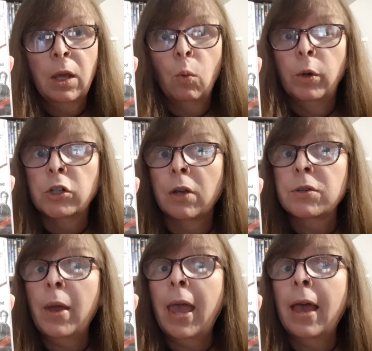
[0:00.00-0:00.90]
which
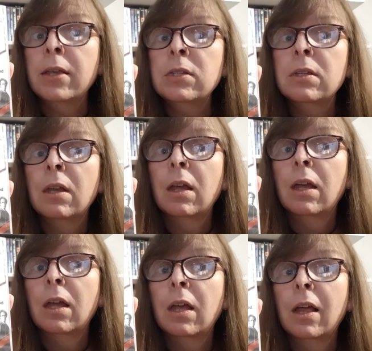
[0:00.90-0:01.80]
also has,
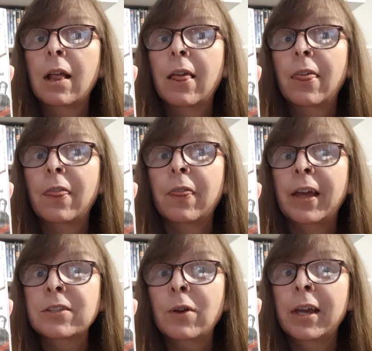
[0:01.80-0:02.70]

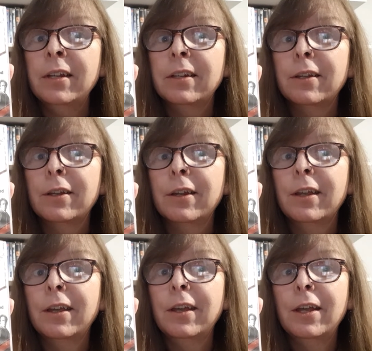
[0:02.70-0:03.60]
that's right,
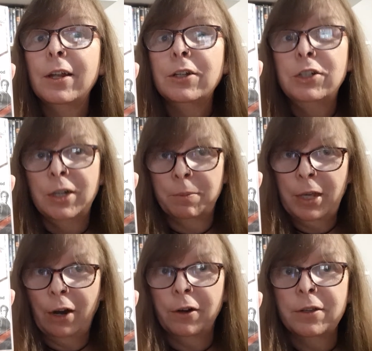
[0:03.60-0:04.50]
Jim
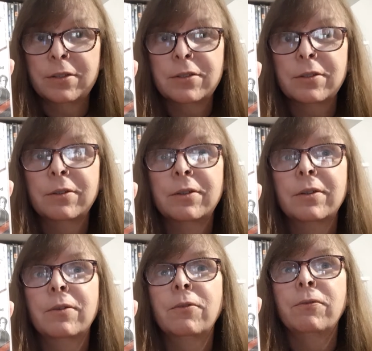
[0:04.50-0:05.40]
Carrey's
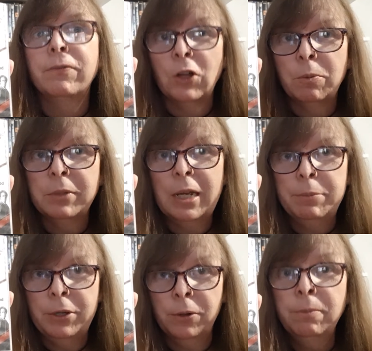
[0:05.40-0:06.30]
film
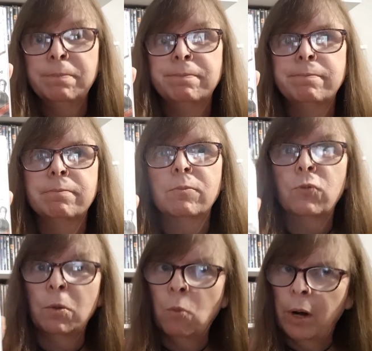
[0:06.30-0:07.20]
debut,
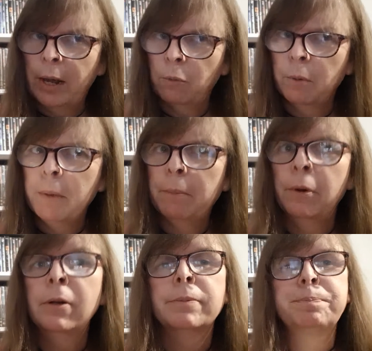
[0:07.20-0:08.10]
from what I
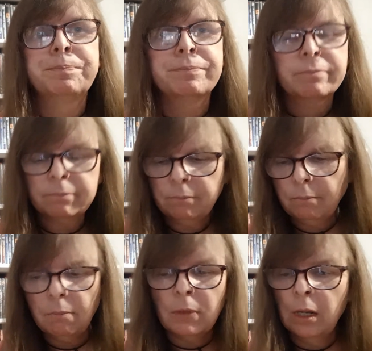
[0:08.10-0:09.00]
remember.
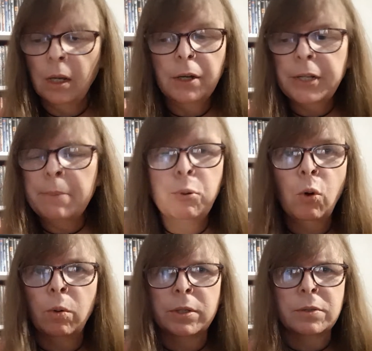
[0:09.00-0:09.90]

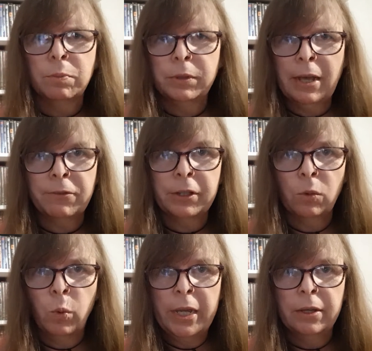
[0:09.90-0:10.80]
Deadpool was definitely the
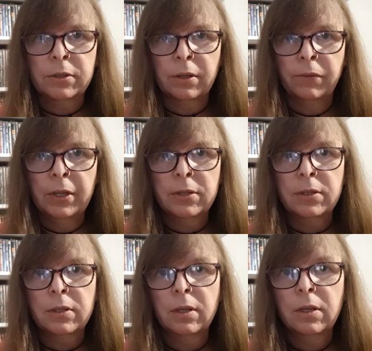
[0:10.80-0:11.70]
weakest of
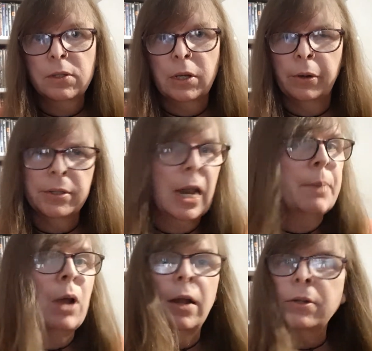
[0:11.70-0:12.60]
this series.
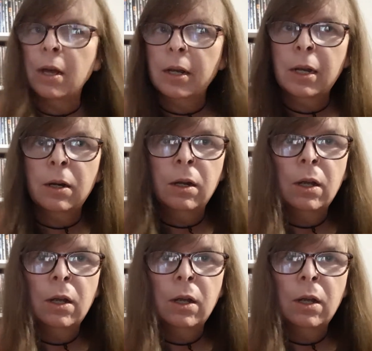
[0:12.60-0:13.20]
I'm not talking